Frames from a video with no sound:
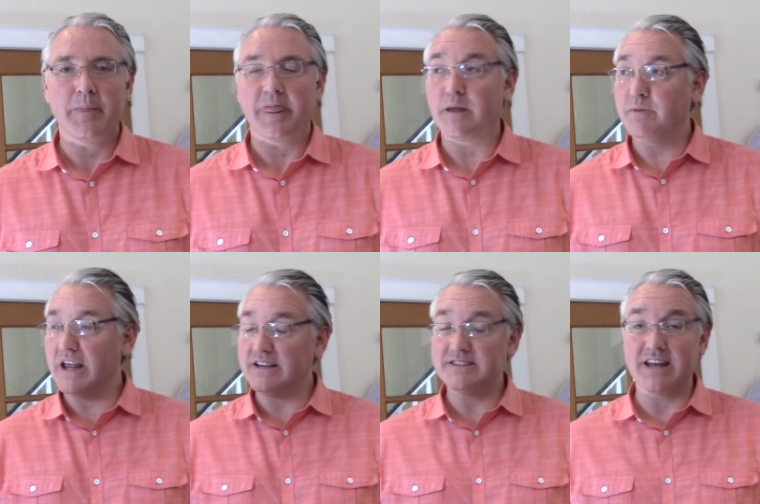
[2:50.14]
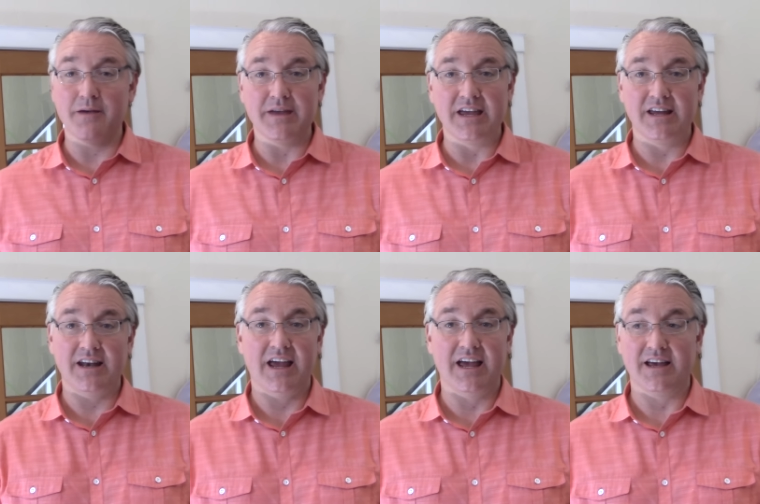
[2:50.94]
The place that I'm in
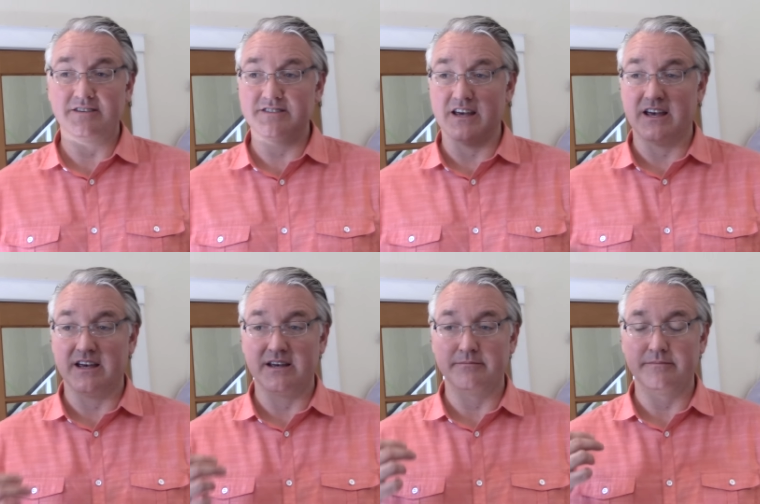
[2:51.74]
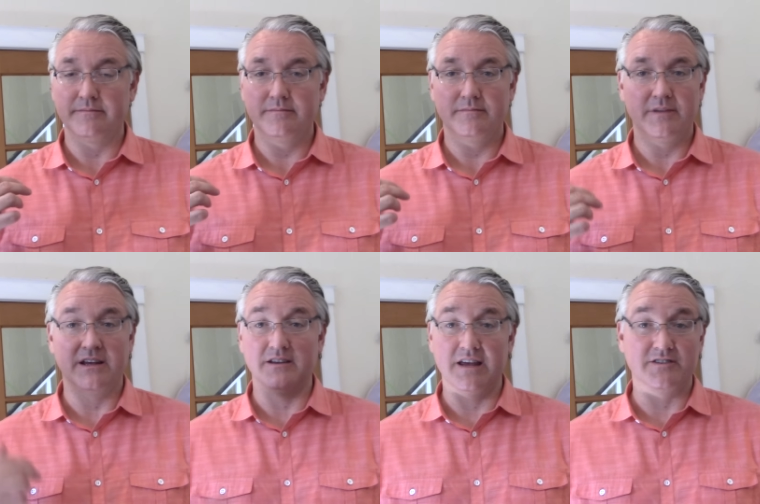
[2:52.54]
has um,
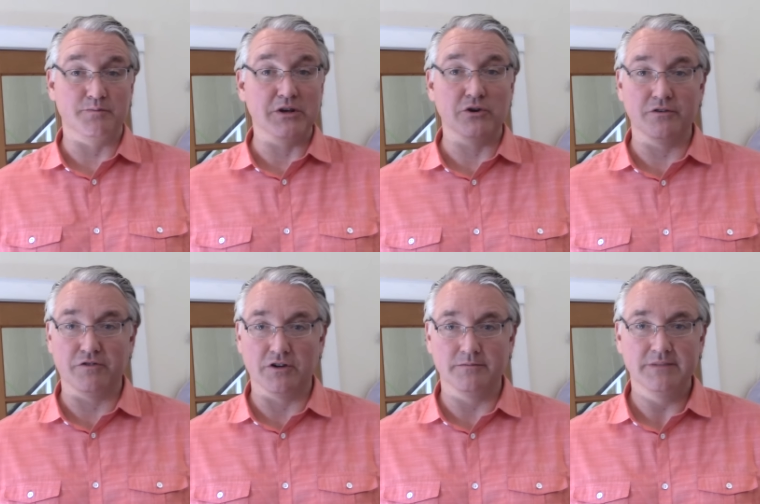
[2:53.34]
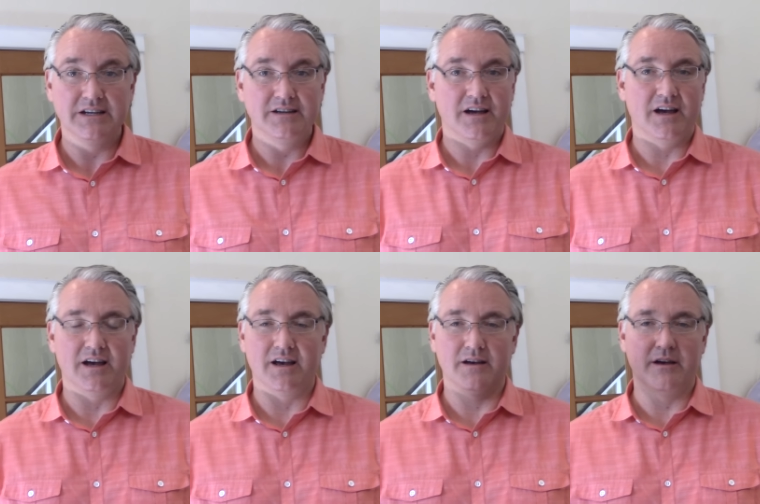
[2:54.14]
is beautiful.
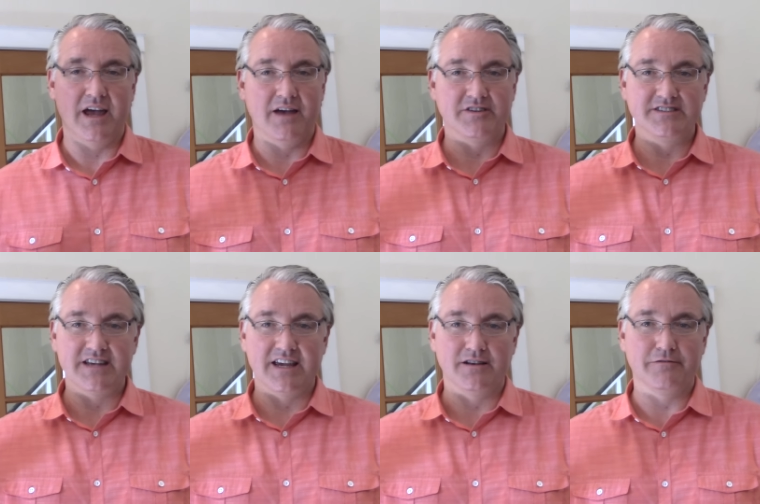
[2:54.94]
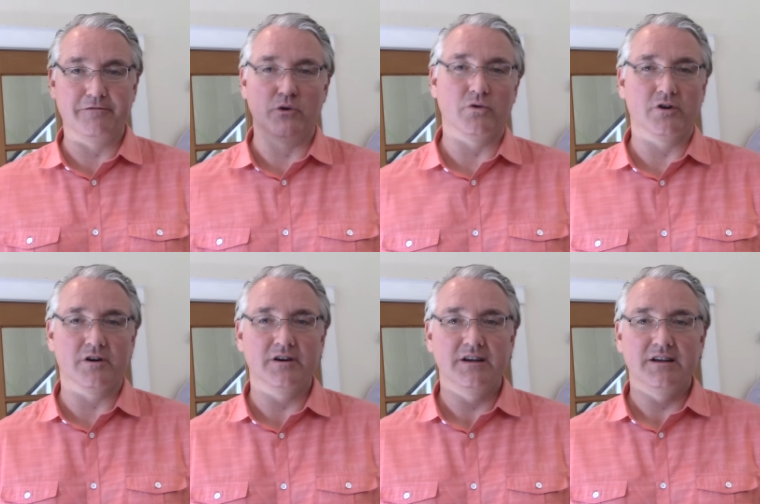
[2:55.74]
Uh, I have a second
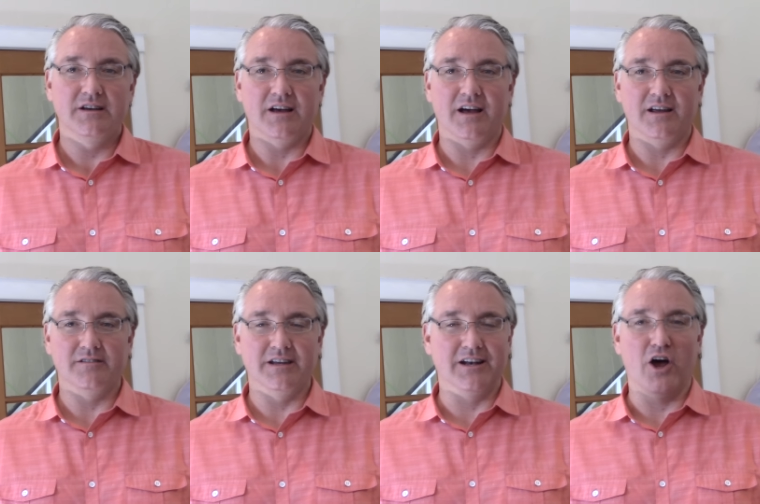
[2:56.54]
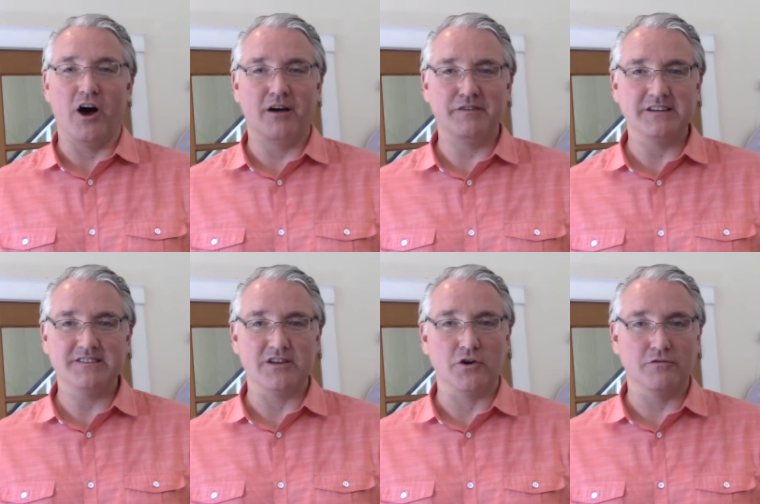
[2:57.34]
floor uh, little office
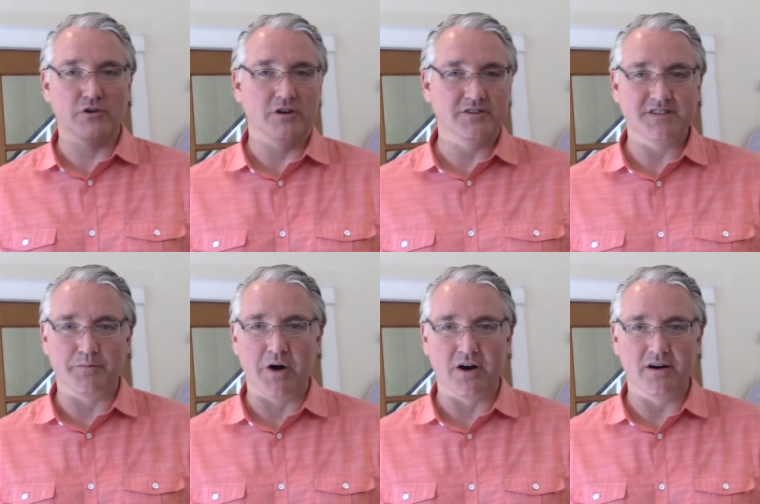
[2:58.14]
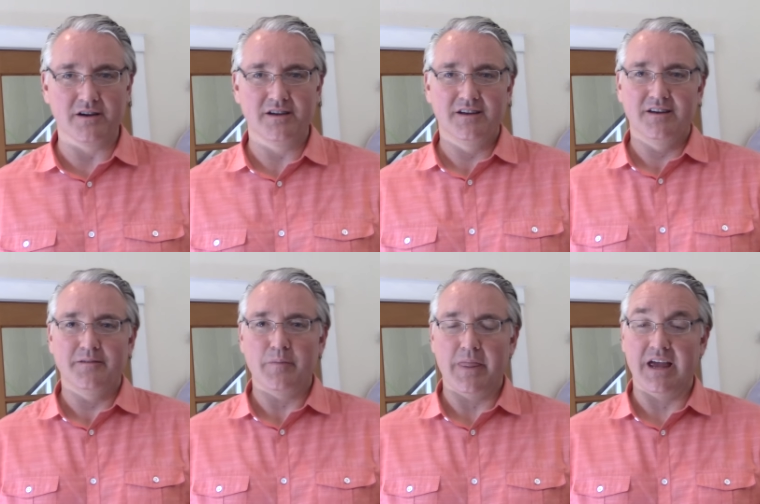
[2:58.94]
that overlooks the park
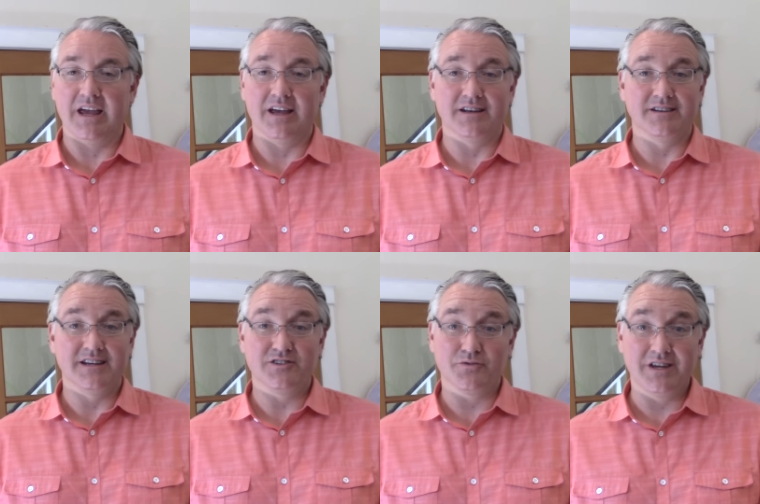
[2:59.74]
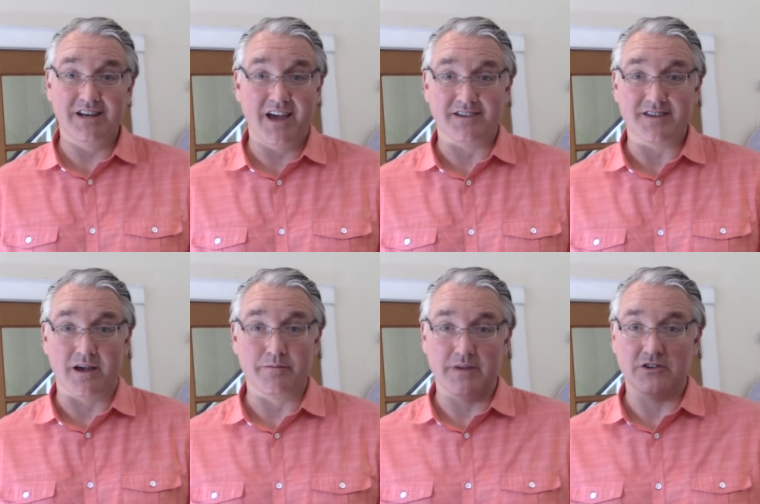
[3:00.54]
and it's really nice.
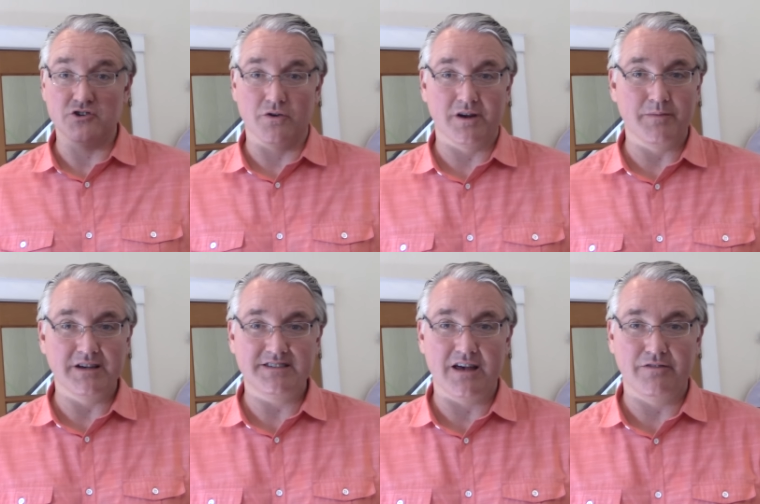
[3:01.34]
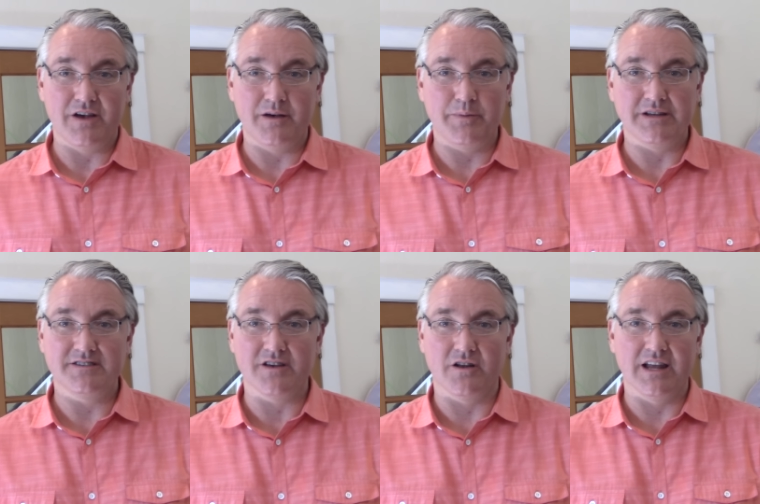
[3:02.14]
I'm enjoying myself up in
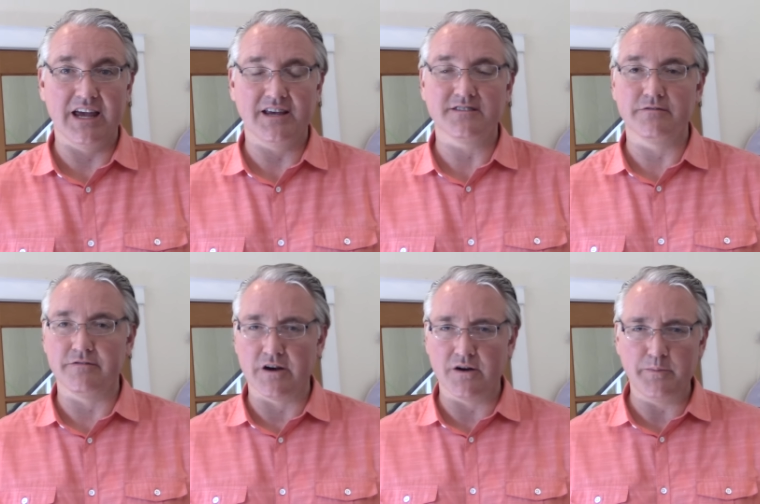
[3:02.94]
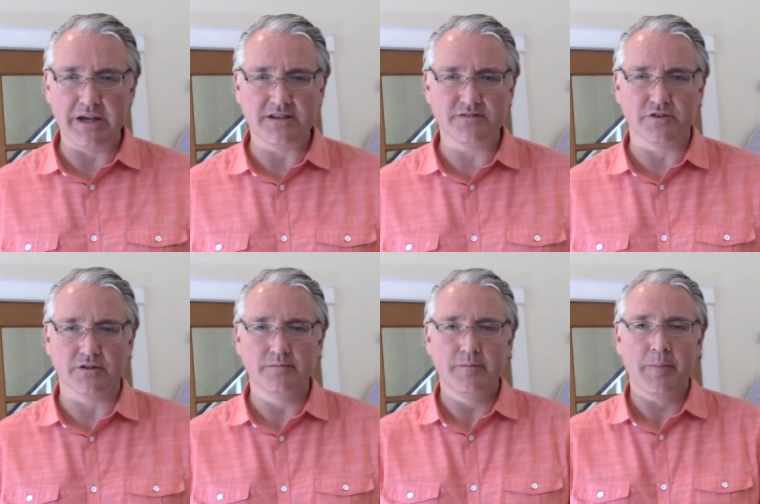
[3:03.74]
Salt Lake. It's very
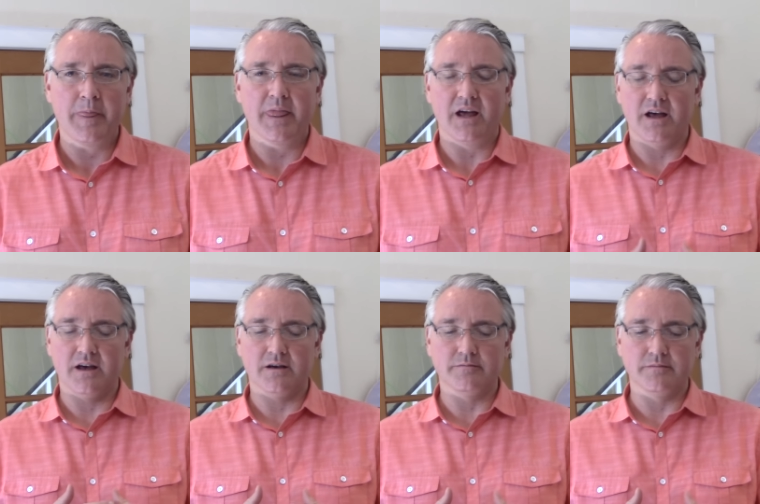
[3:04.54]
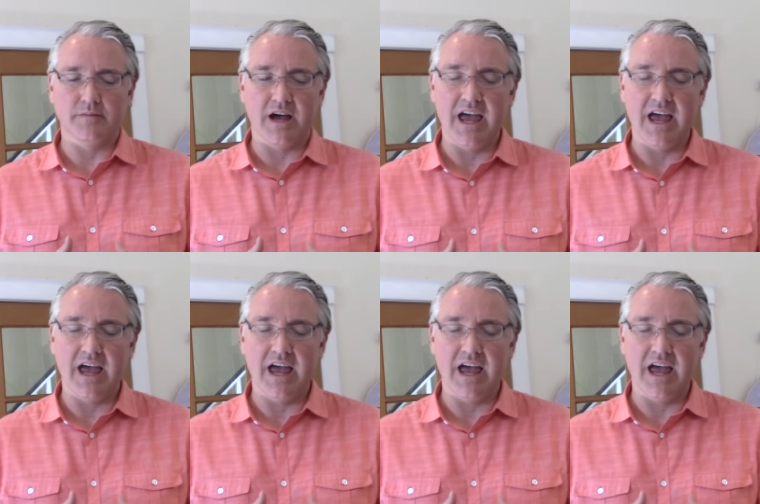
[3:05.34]
peaceful. Um, I